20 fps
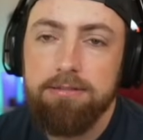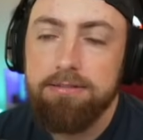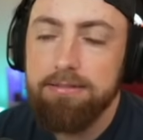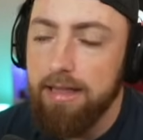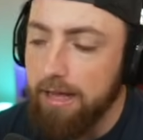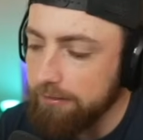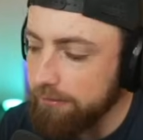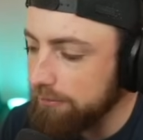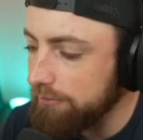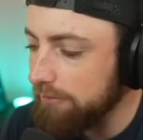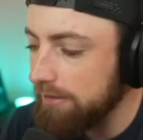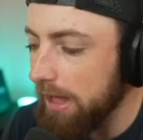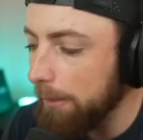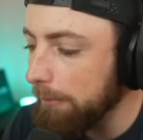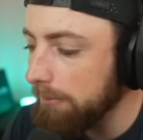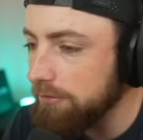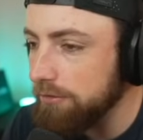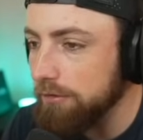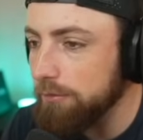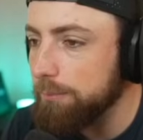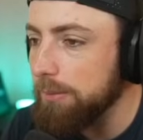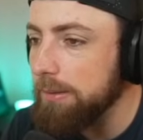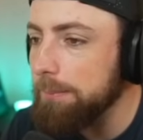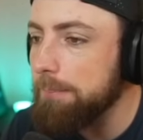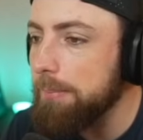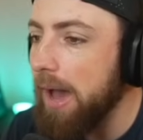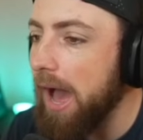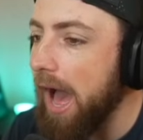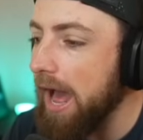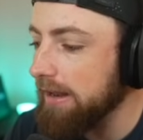That's that would just be
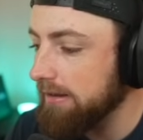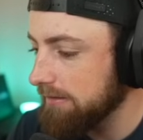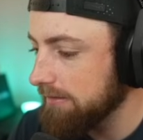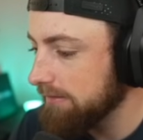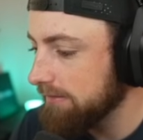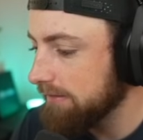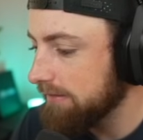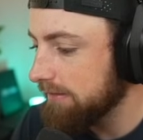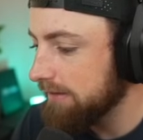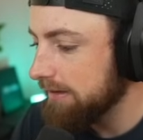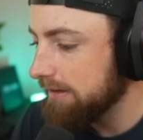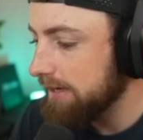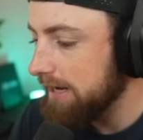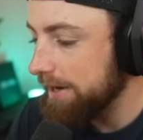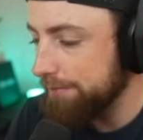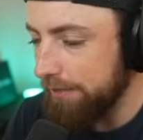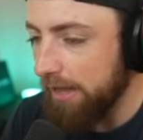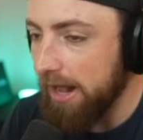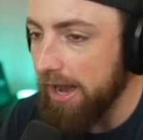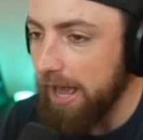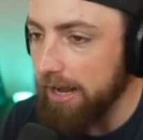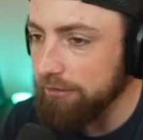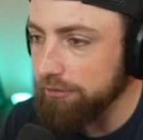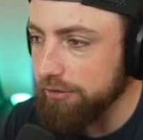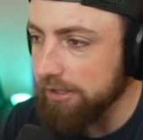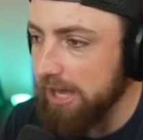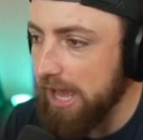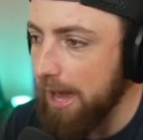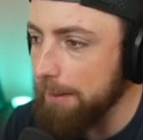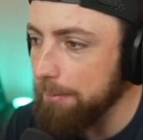bad if that
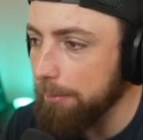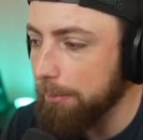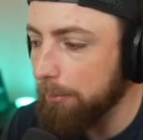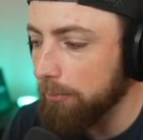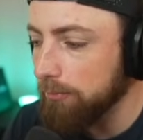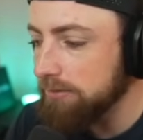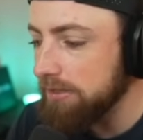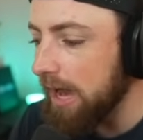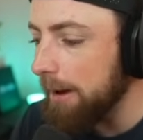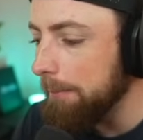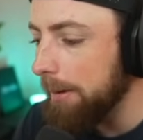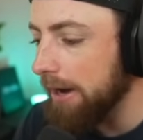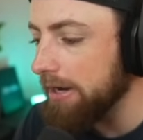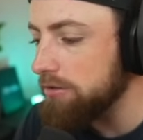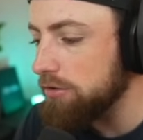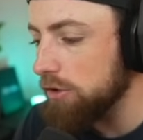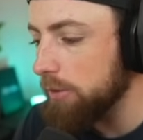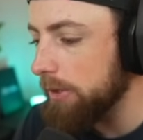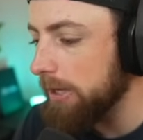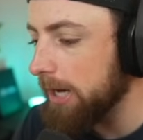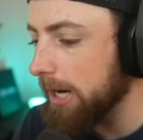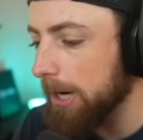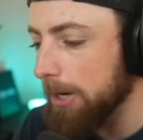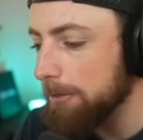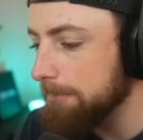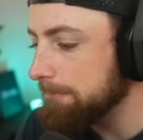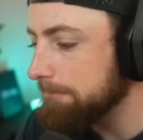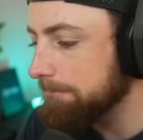actually happened. But we're down by two here.